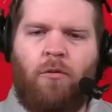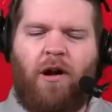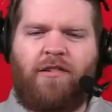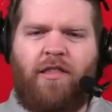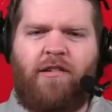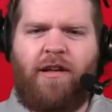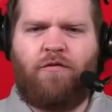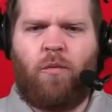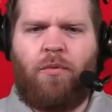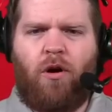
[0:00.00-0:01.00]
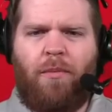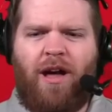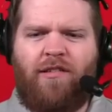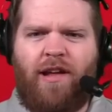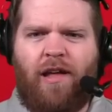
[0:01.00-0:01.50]
You're watching the Chiefs Report
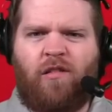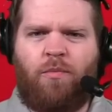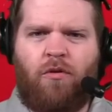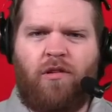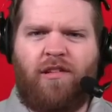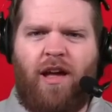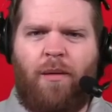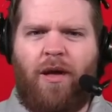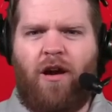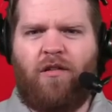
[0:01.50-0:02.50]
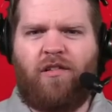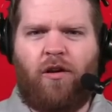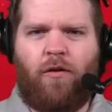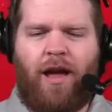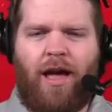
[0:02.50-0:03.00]
by Chat Sports. I am
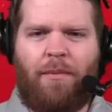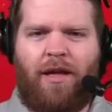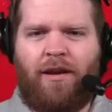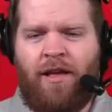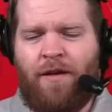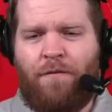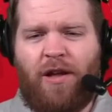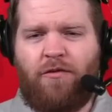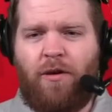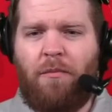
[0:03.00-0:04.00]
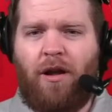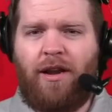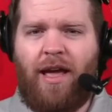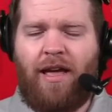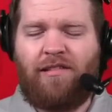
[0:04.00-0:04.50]
Harrison Graham, and Victory
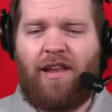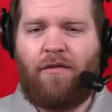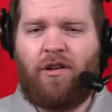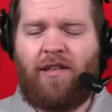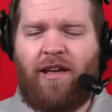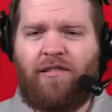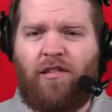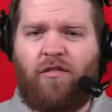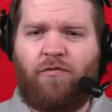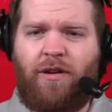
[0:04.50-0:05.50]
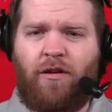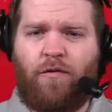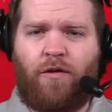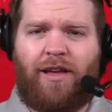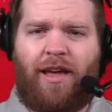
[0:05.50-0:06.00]
Monday has never tasted
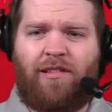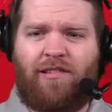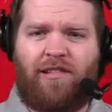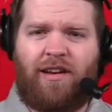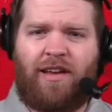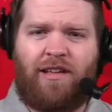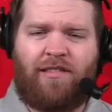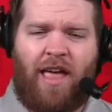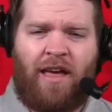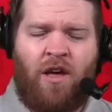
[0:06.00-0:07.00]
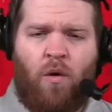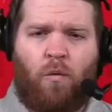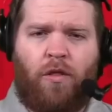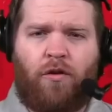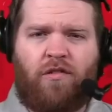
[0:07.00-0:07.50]
sweeter for Kansas City as they
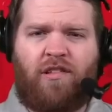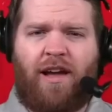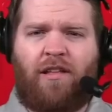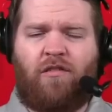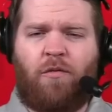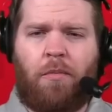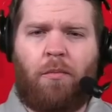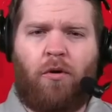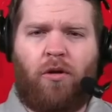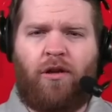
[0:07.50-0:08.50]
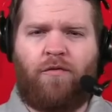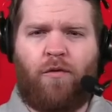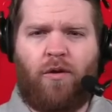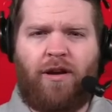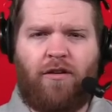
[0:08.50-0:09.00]
won their second Super Bowl in
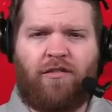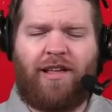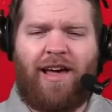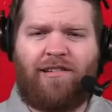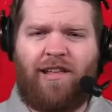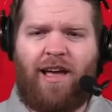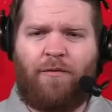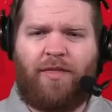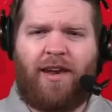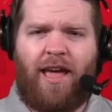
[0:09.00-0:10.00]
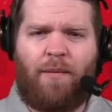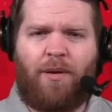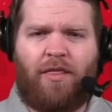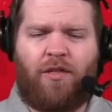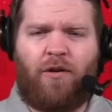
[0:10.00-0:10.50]
4 years last night with an
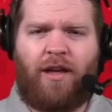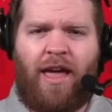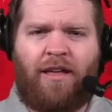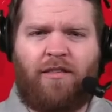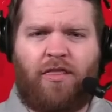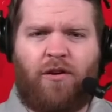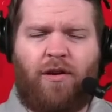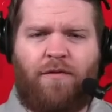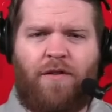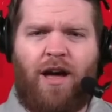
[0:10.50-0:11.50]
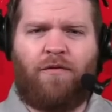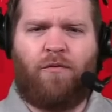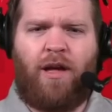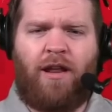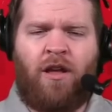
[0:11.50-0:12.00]
epic 38-35
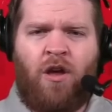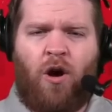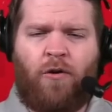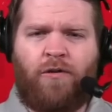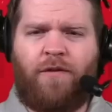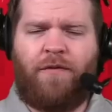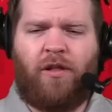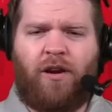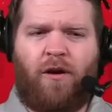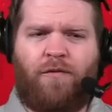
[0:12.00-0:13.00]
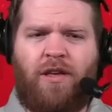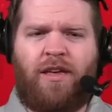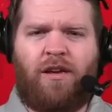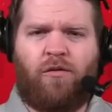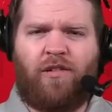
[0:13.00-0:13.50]
win over the Philadelphia
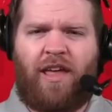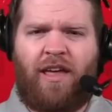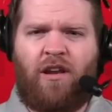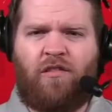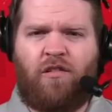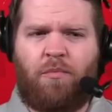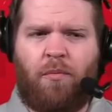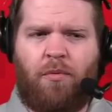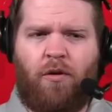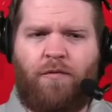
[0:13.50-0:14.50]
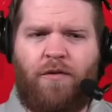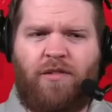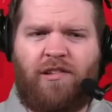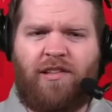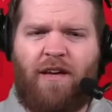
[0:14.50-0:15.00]
Eagles in Super Bowl
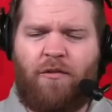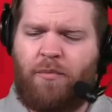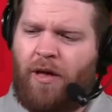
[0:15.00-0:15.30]
57.